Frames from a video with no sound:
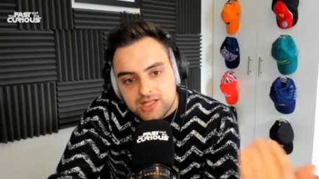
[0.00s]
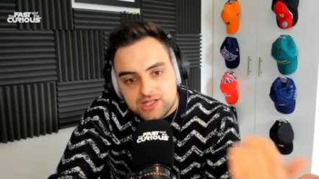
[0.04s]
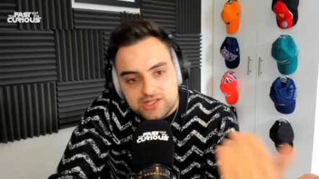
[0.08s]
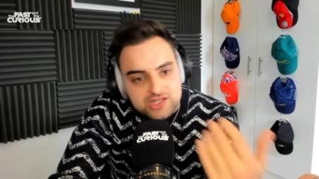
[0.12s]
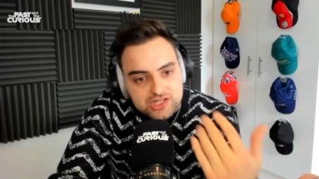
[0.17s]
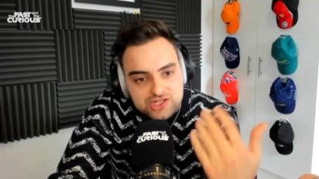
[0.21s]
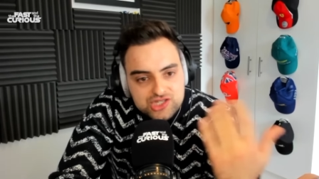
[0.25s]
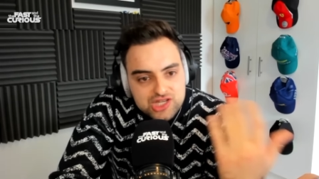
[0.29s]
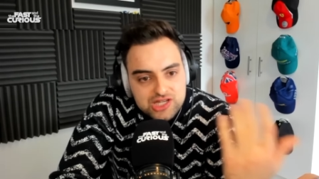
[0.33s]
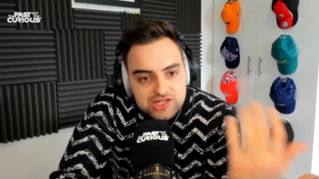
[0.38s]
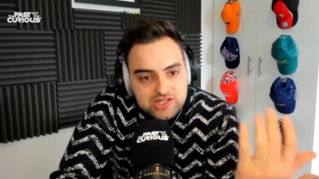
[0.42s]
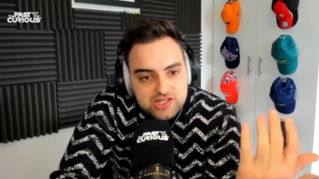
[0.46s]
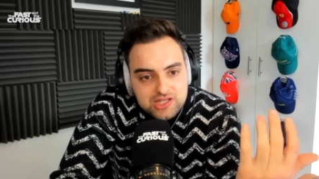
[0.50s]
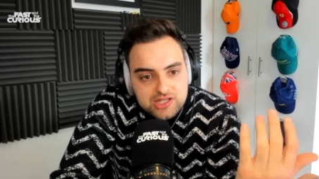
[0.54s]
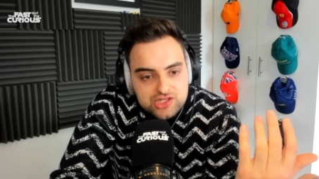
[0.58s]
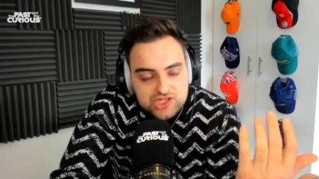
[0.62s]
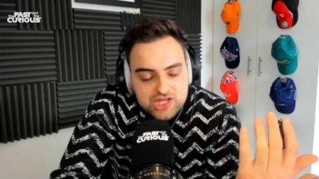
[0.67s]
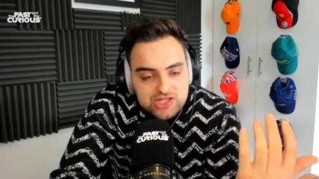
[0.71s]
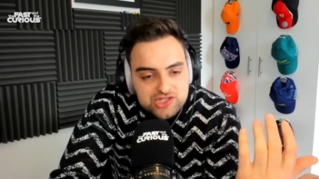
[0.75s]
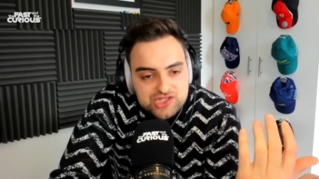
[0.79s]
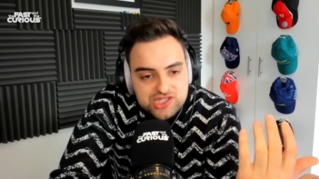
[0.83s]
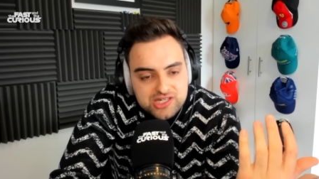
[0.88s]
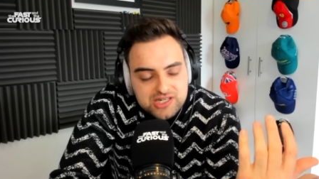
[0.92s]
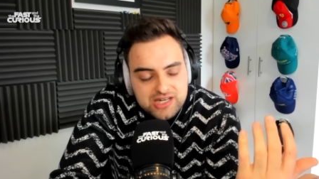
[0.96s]

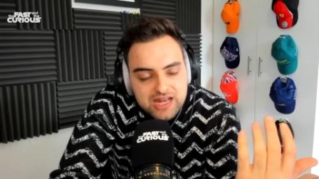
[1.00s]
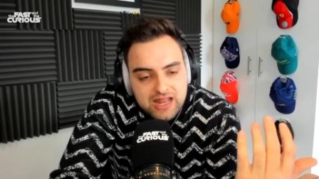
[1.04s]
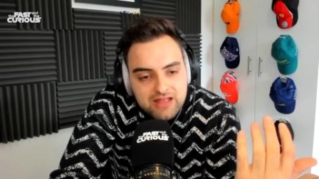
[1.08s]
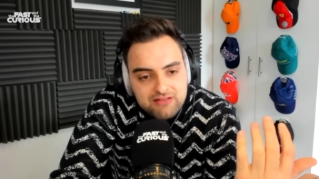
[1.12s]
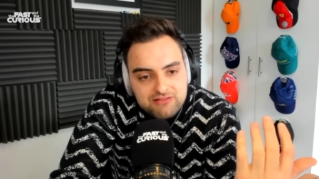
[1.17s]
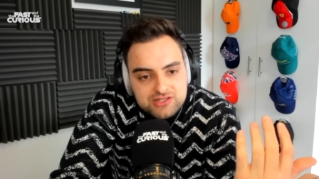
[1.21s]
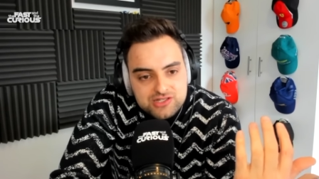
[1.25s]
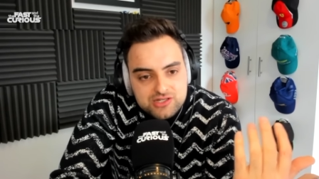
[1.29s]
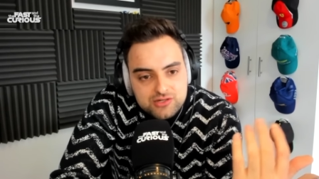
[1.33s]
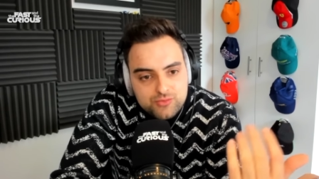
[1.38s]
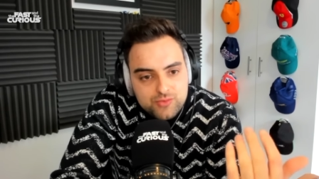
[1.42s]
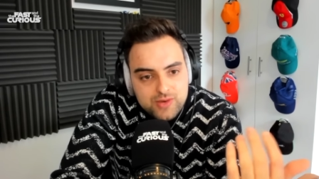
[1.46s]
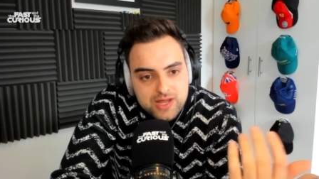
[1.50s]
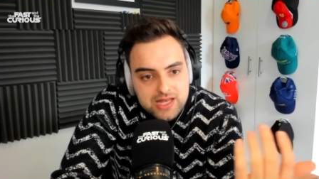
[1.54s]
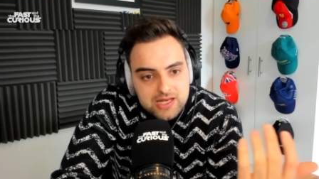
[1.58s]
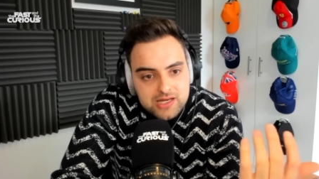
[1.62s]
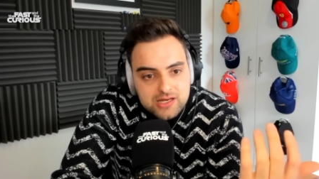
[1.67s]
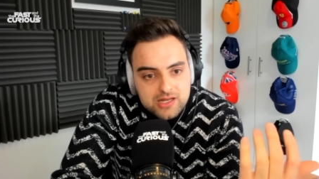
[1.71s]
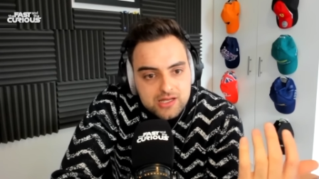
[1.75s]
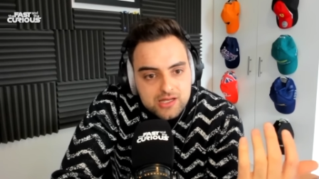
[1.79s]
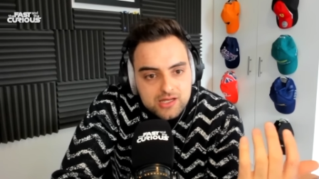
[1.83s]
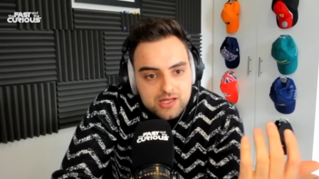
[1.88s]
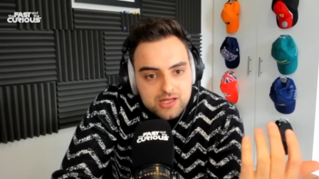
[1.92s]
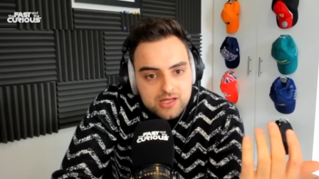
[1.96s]
Jenson inherited a
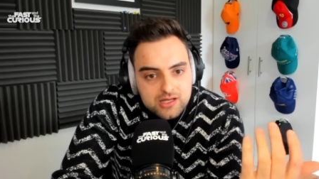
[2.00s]
win